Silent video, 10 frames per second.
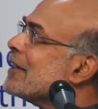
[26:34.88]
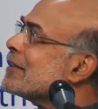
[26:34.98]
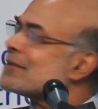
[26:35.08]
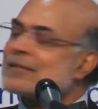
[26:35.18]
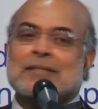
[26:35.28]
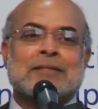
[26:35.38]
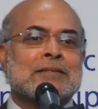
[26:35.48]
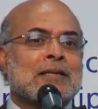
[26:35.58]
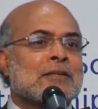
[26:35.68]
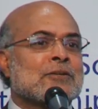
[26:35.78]
It's the
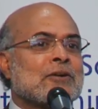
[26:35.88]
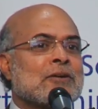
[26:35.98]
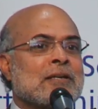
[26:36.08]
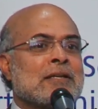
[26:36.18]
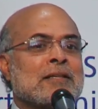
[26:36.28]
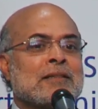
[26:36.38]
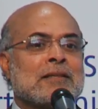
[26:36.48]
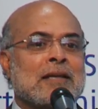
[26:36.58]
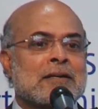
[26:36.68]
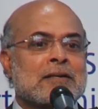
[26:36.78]
Tata Cornell
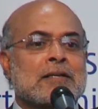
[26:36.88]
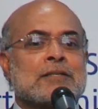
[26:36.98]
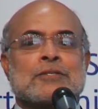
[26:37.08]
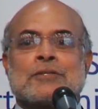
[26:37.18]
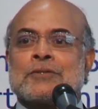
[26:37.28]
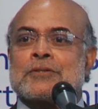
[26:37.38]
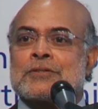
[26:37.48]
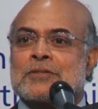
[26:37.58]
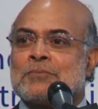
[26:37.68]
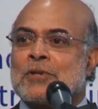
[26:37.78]
Agriculture
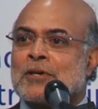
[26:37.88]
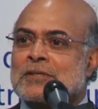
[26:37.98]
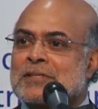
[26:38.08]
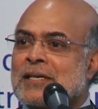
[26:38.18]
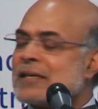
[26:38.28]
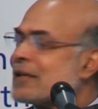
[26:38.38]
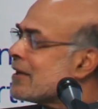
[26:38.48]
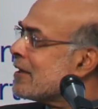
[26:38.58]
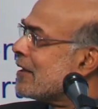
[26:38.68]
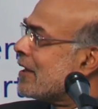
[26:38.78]
Nutrition blog site,
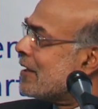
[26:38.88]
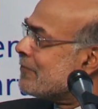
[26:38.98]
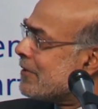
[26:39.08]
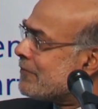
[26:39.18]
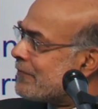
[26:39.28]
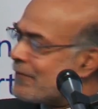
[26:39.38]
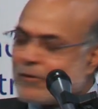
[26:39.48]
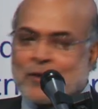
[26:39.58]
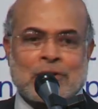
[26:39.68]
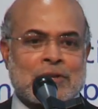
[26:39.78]
and we've
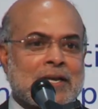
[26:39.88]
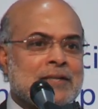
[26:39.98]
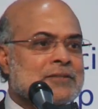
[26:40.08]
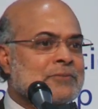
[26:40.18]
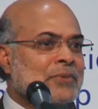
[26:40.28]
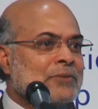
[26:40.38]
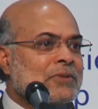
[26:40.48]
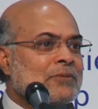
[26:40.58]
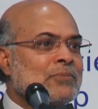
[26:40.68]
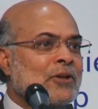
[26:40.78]
got all kinds of
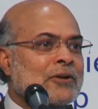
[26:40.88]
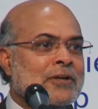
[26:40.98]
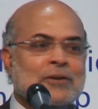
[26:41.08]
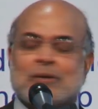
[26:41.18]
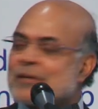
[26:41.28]
people blogging